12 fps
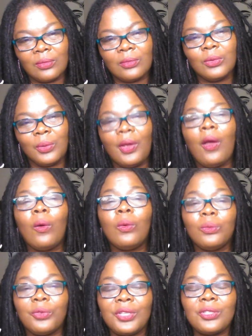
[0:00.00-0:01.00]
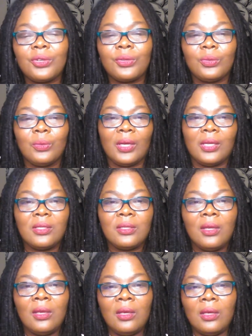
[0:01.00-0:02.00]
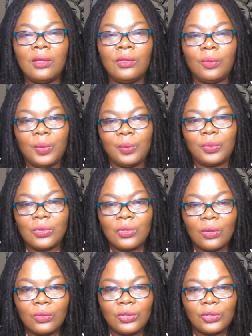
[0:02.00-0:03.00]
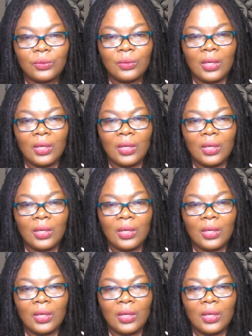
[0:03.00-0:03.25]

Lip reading: doing our own research was your people sold you.